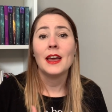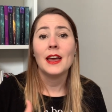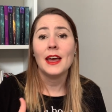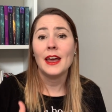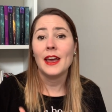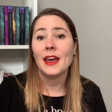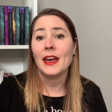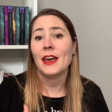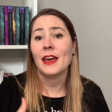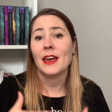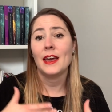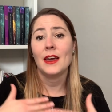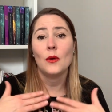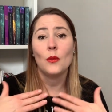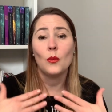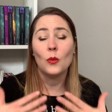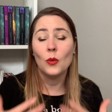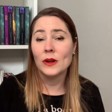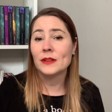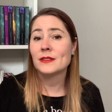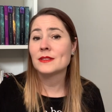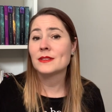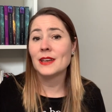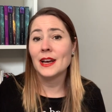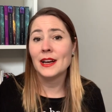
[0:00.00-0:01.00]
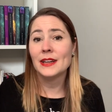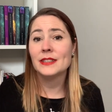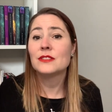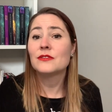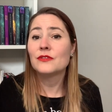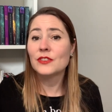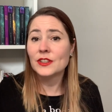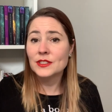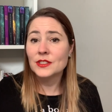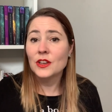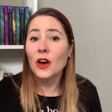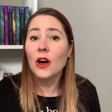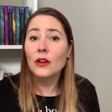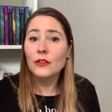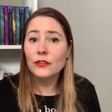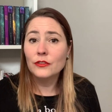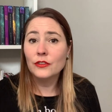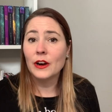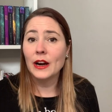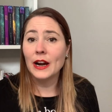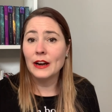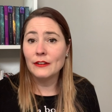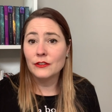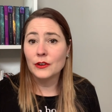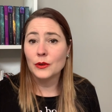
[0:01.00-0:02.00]
a one-size-fits-all
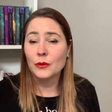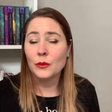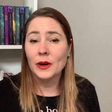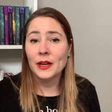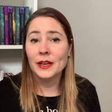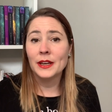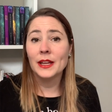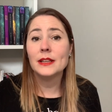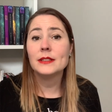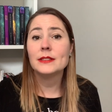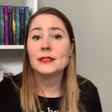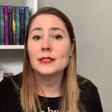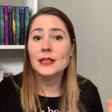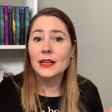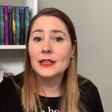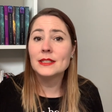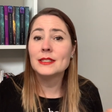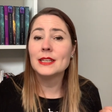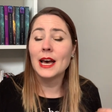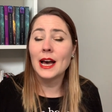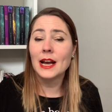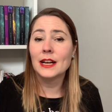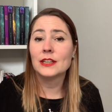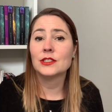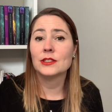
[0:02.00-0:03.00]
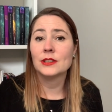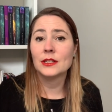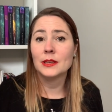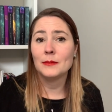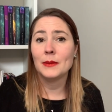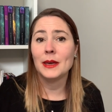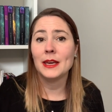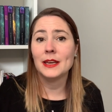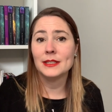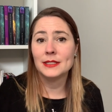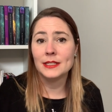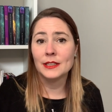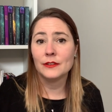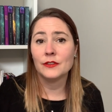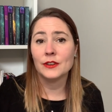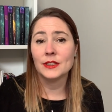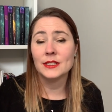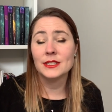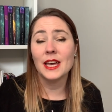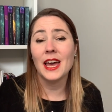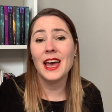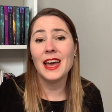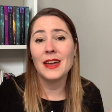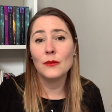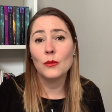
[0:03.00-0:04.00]
for everyone does actually make a difference
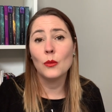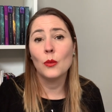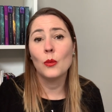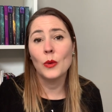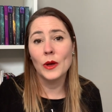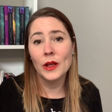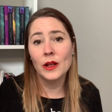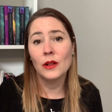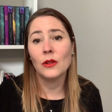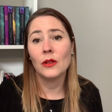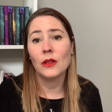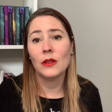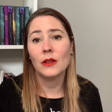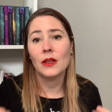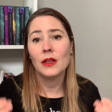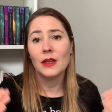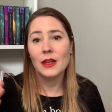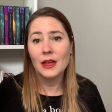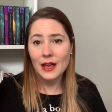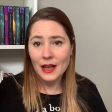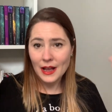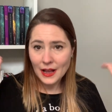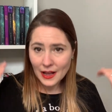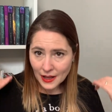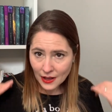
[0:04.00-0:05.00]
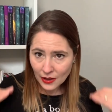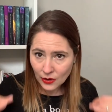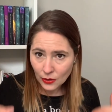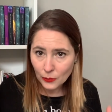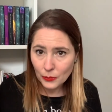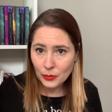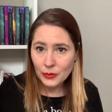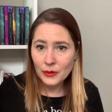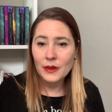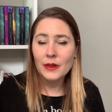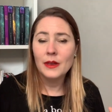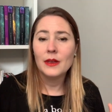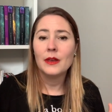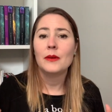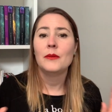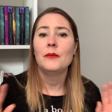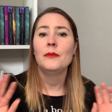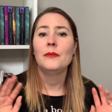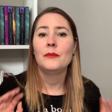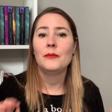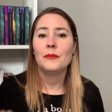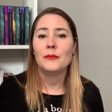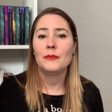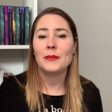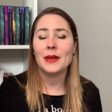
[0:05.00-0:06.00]
and will help
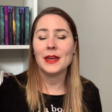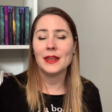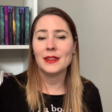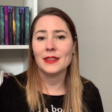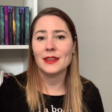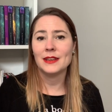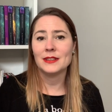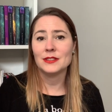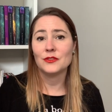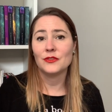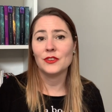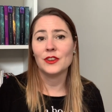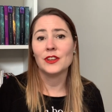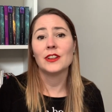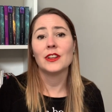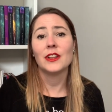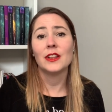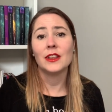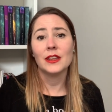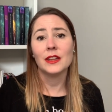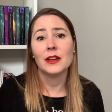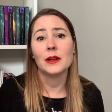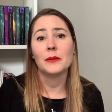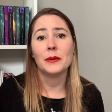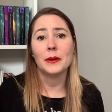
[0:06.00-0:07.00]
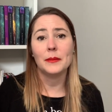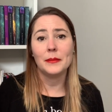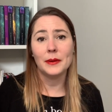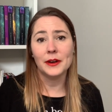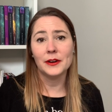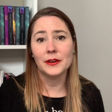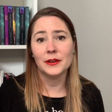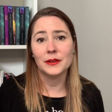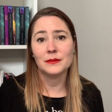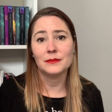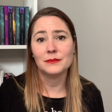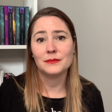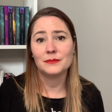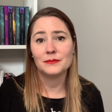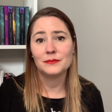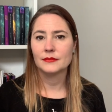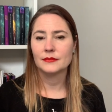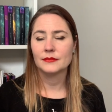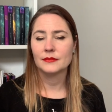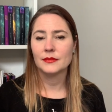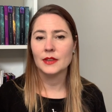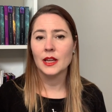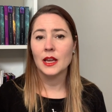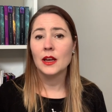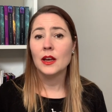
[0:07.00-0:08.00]
make things feel a little bit better.
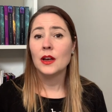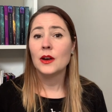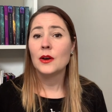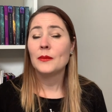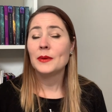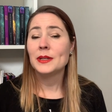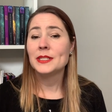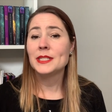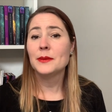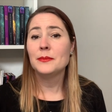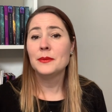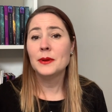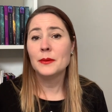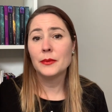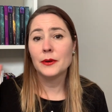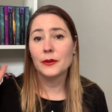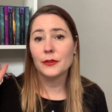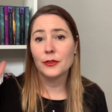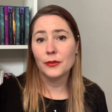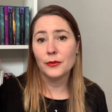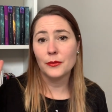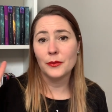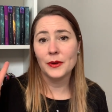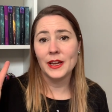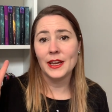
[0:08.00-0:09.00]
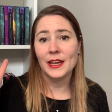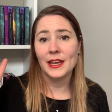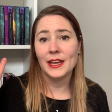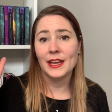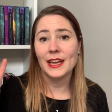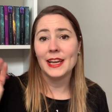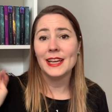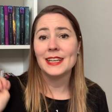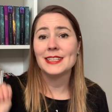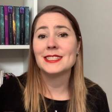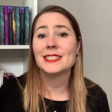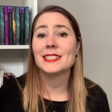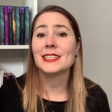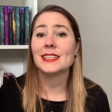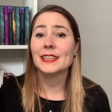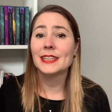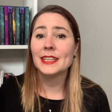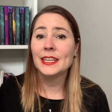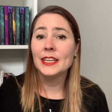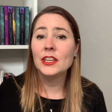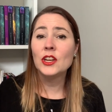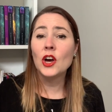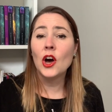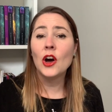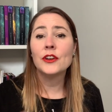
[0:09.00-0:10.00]
My tip number 3 is to
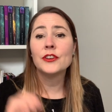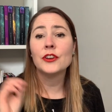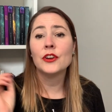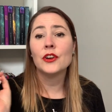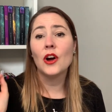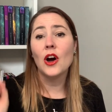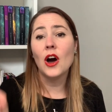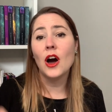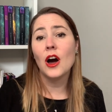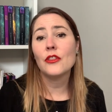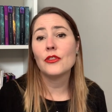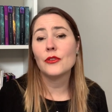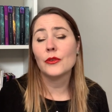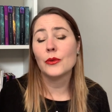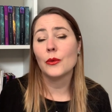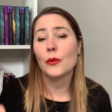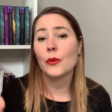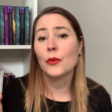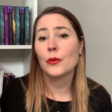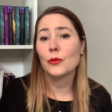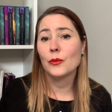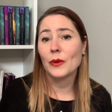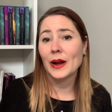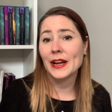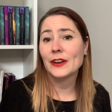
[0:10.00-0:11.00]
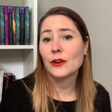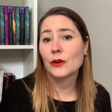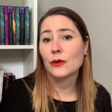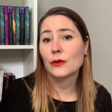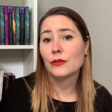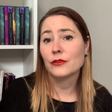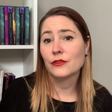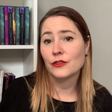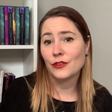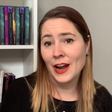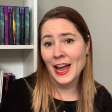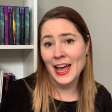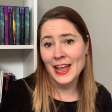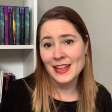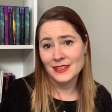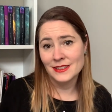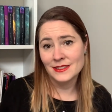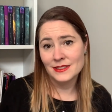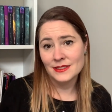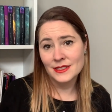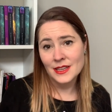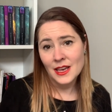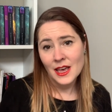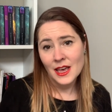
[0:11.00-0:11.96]
lean on your author or writer friends.